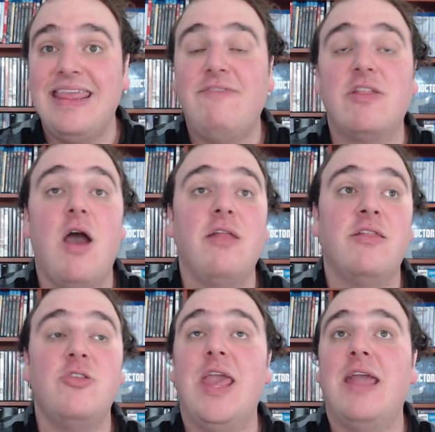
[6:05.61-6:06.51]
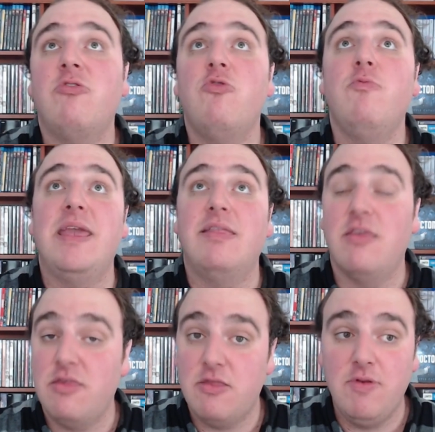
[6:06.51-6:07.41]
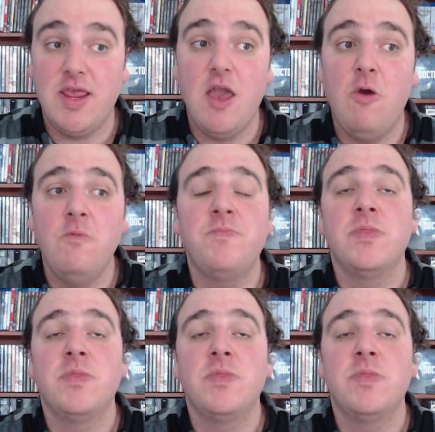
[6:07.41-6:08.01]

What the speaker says: even gotten the chance to be in the studio